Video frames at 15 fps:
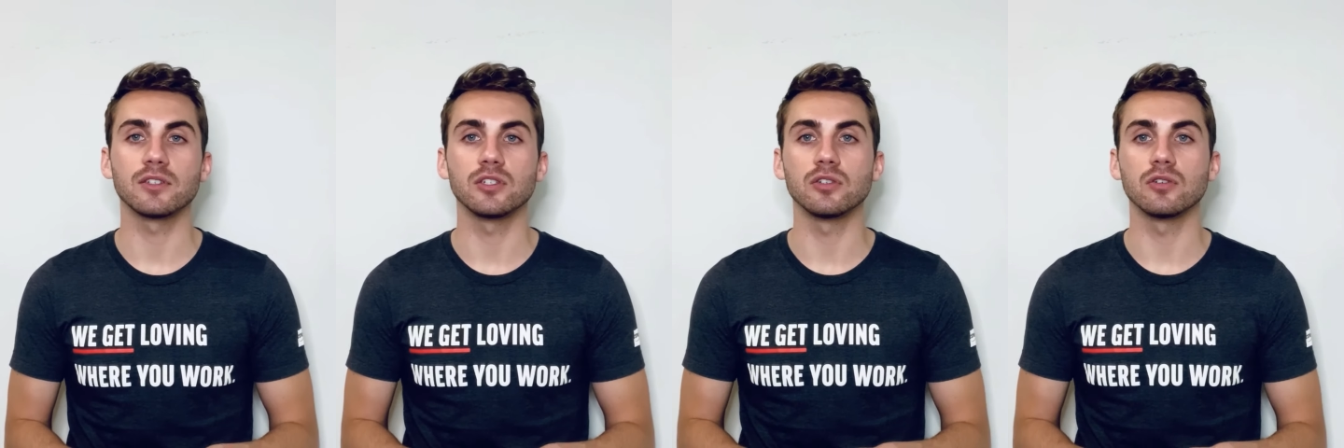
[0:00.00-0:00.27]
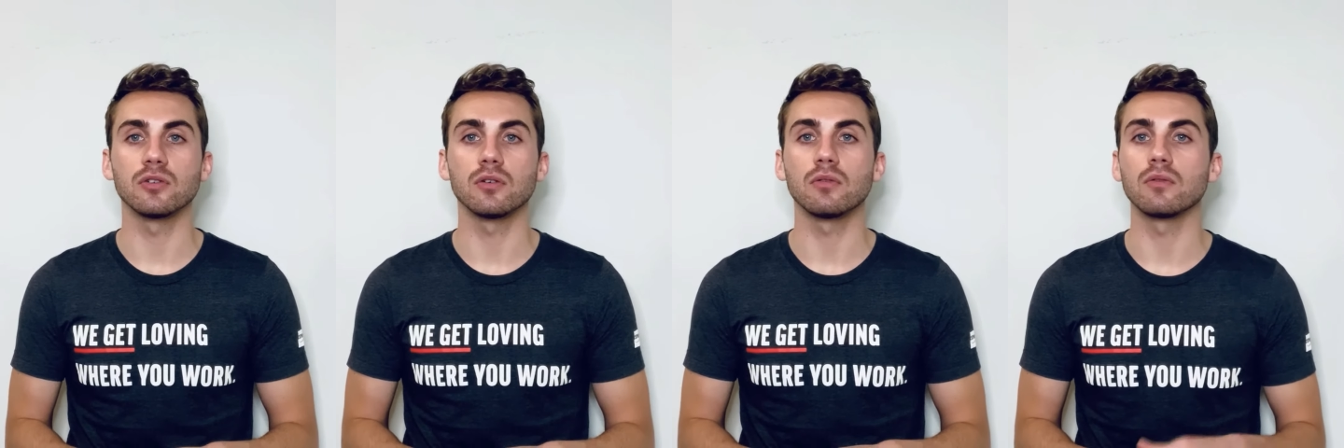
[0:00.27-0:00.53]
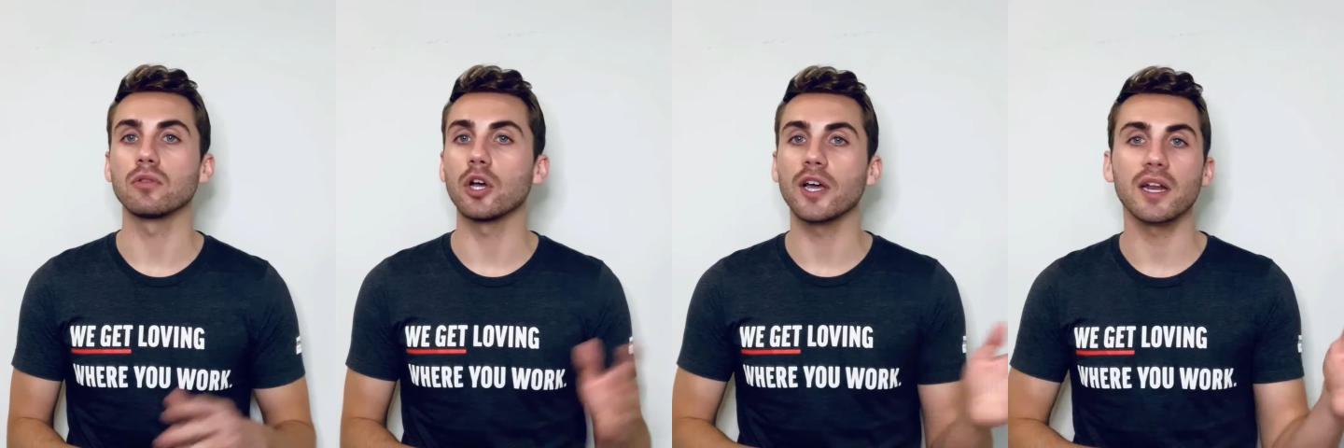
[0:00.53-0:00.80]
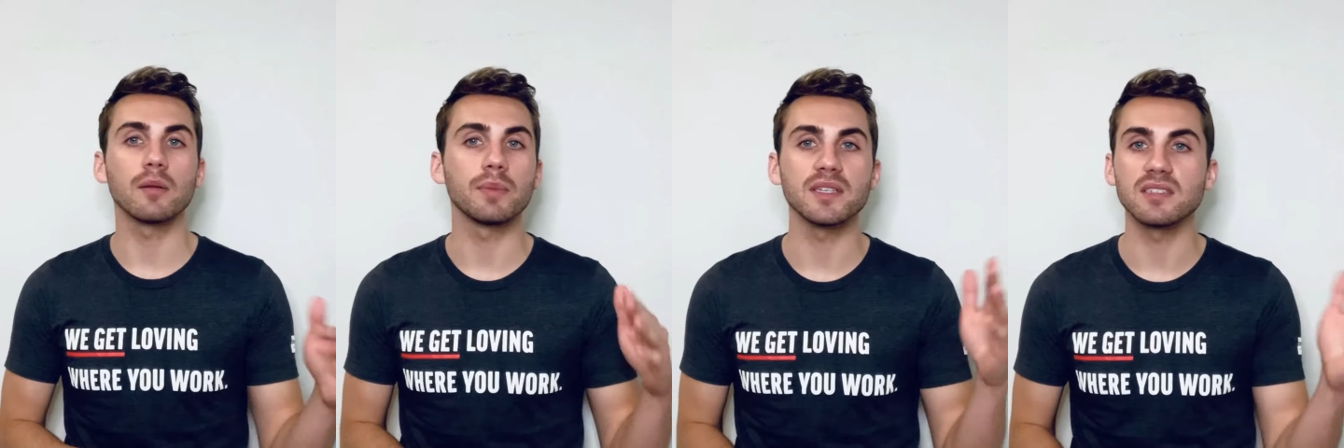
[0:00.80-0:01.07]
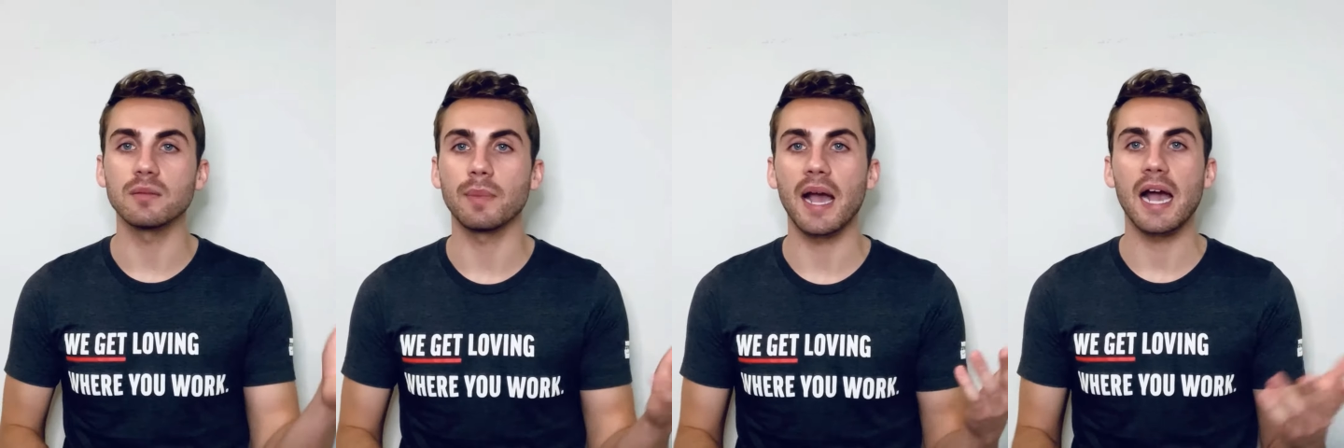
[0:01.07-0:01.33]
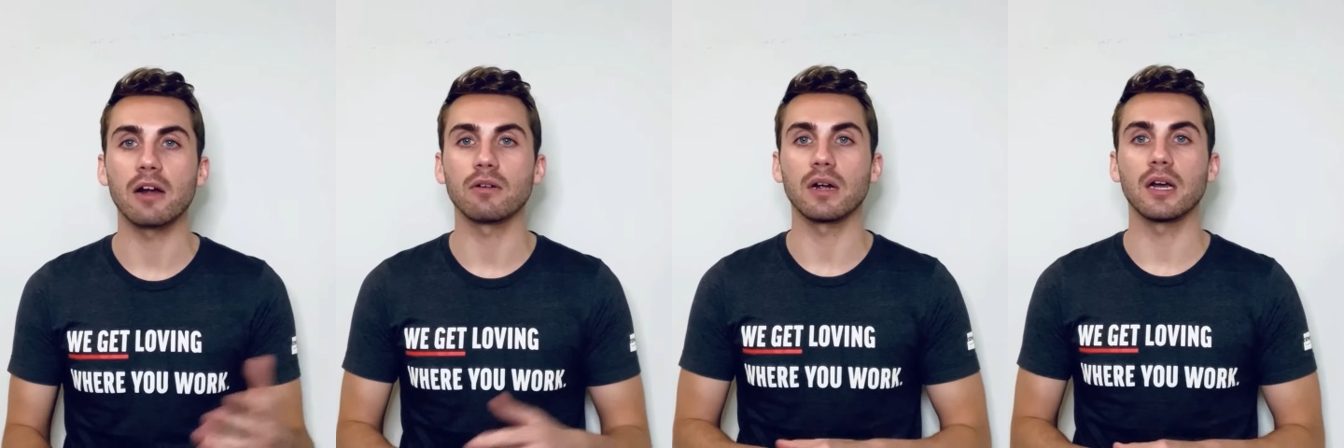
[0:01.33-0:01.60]
to look at a busy
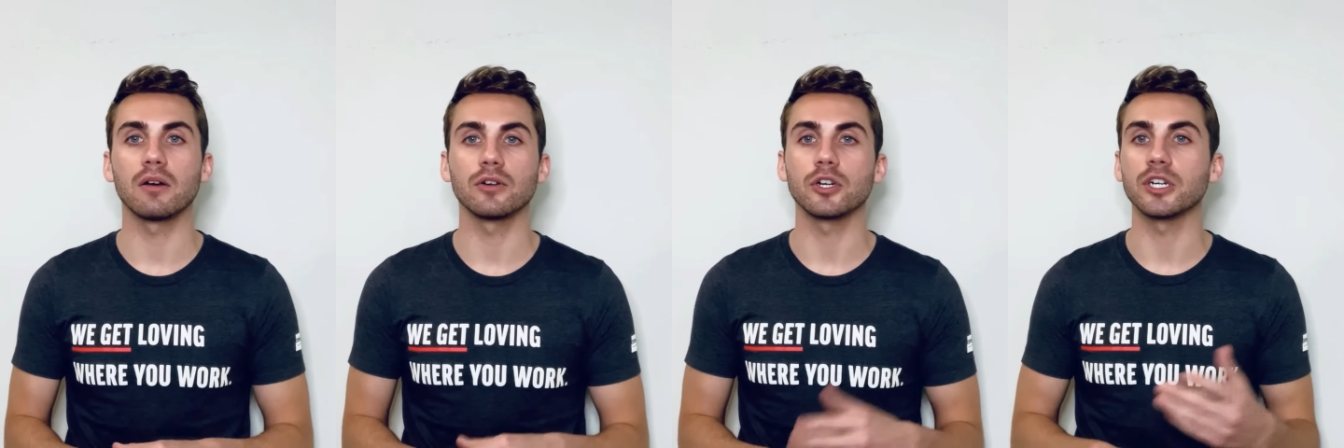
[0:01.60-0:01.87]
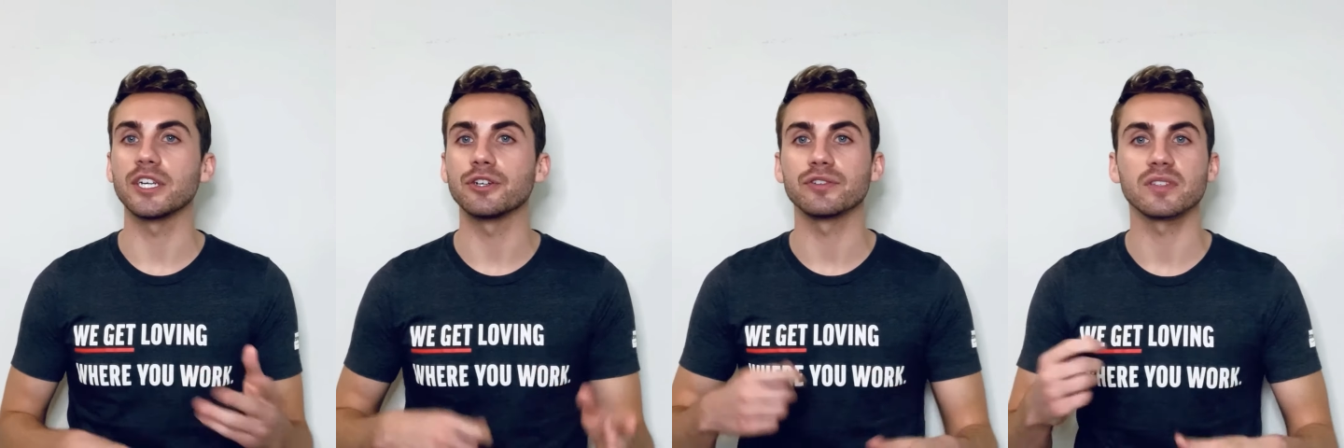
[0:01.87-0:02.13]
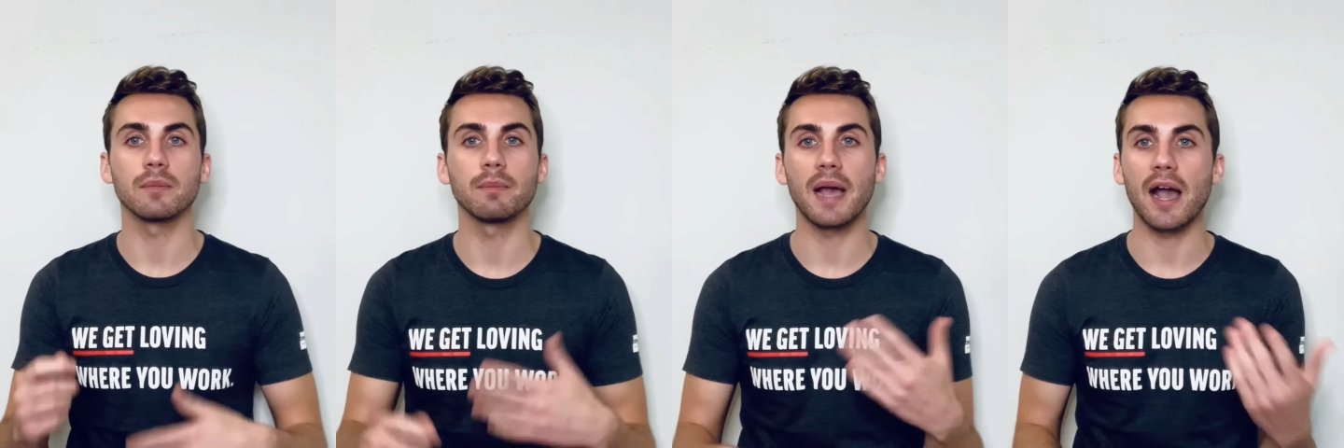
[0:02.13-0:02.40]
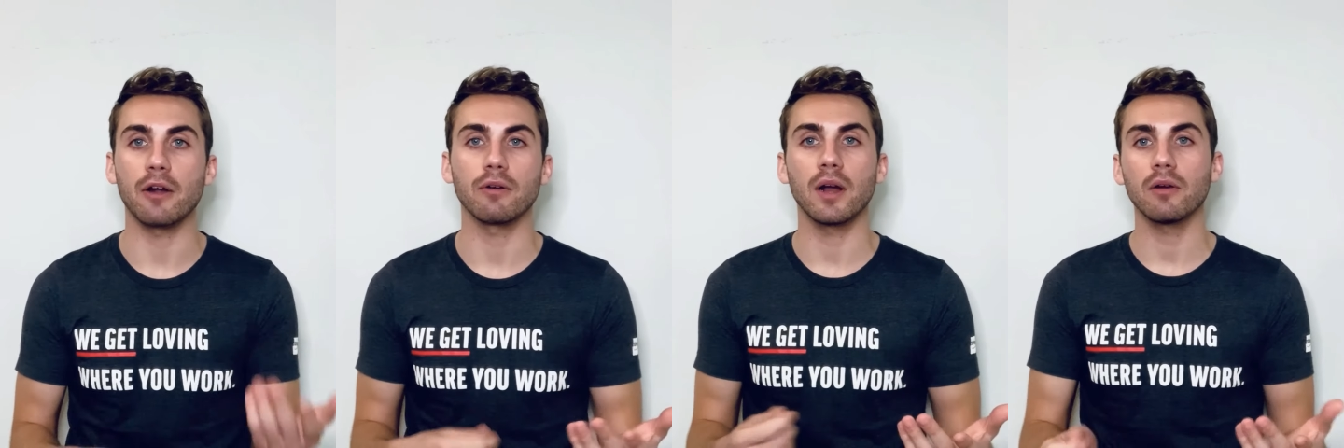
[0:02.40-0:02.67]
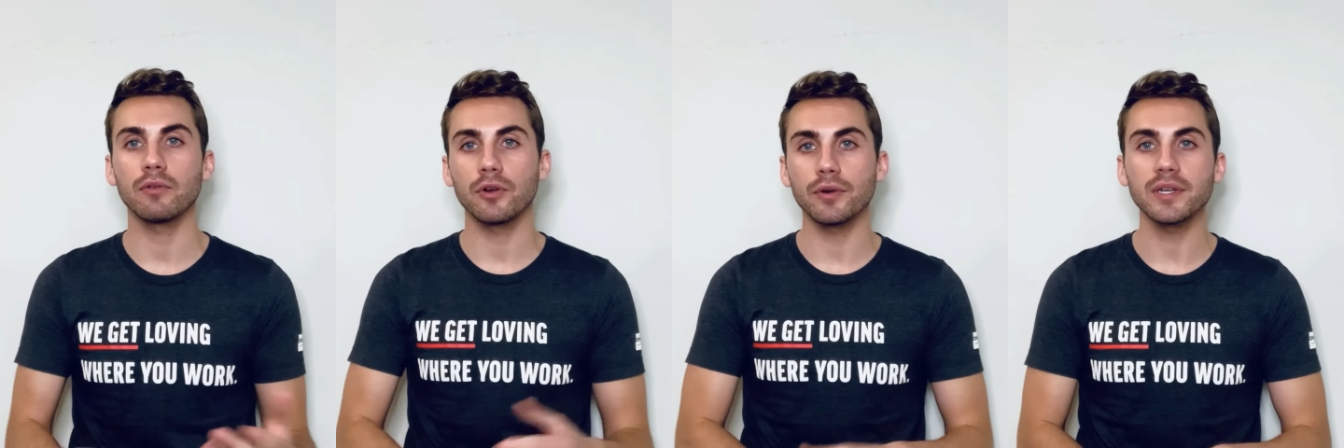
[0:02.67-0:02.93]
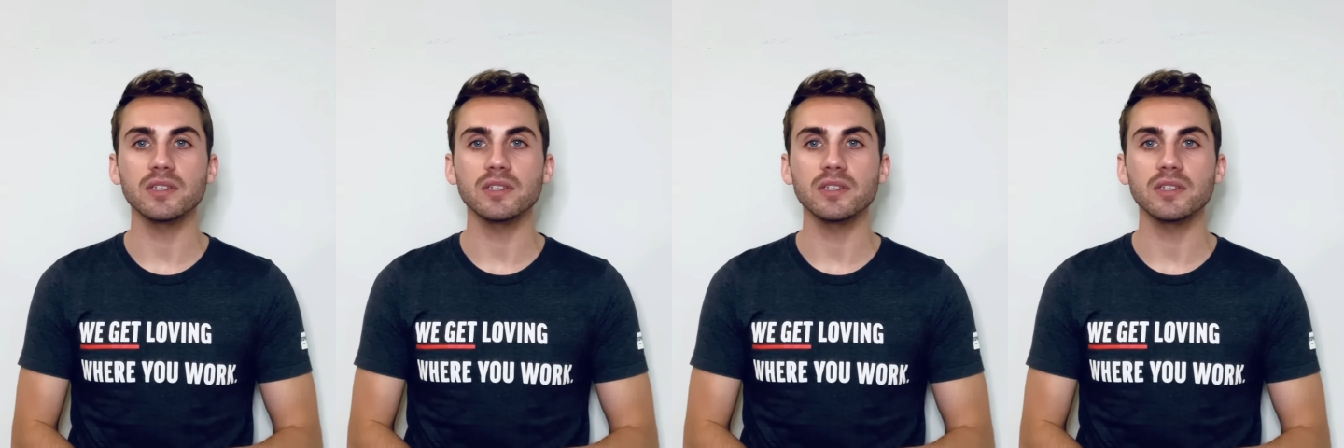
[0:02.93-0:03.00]
background or hear some background noise,